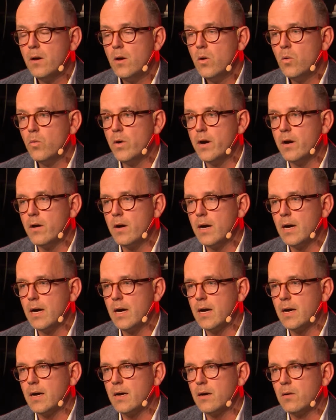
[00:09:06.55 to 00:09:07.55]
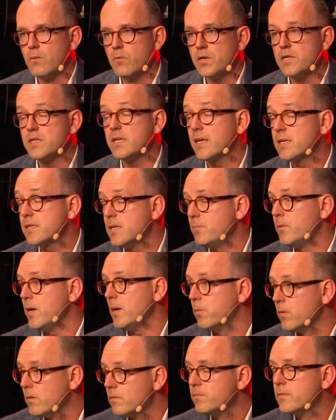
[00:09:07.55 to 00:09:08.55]
We're 60
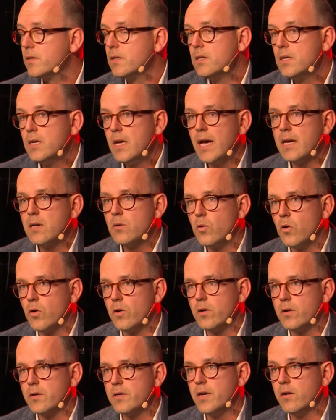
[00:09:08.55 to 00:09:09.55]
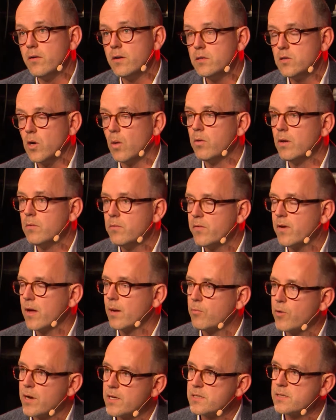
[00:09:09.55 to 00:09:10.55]
people, headquartered here in Dublin. We've got a
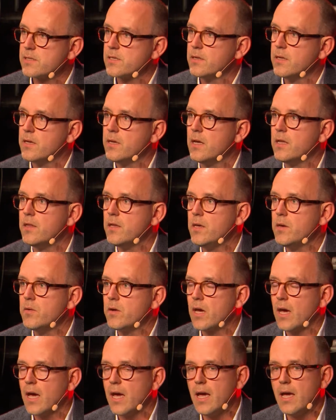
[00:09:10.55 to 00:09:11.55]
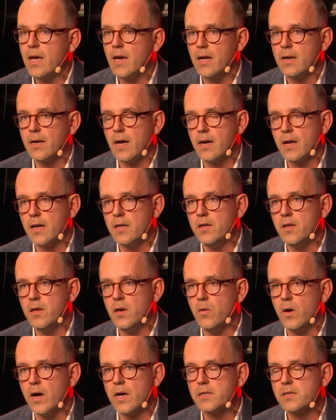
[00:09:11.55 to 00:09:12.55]
presence in the UK and in the
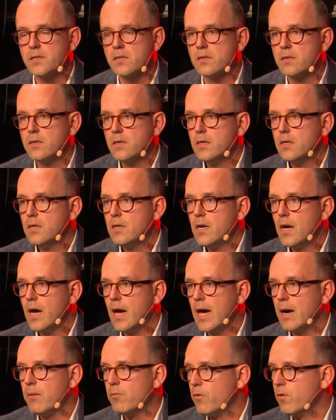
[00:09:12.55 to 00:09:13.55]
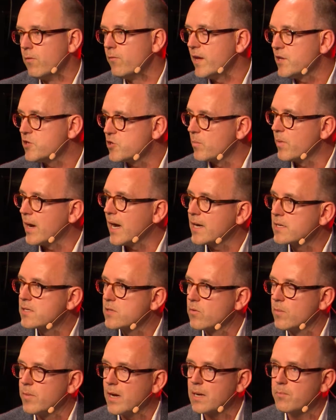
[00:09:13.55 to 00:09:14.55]
US. We're venture backed, so
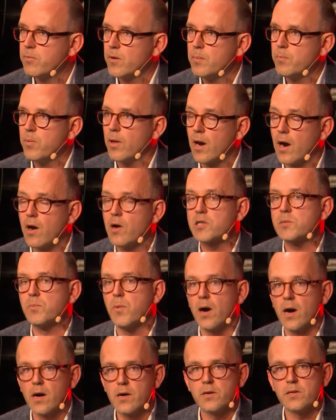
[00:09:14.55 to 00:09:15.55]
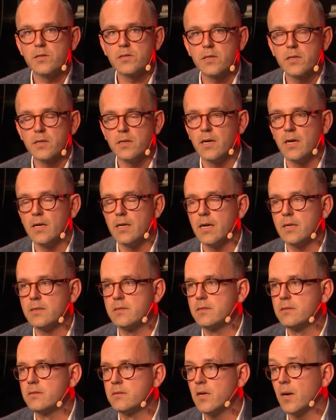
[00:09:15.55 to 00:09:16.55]
we're backed by Polaris Partners, a
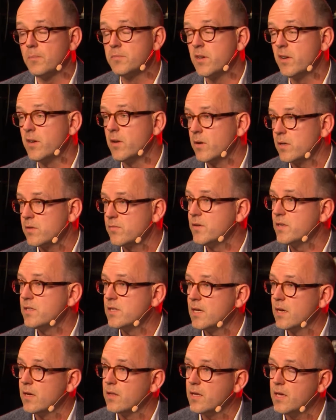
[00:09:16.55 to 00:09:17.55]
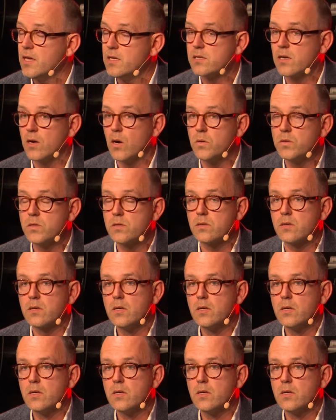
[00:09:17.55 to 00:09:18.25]
top-tier US VC on the East Coast.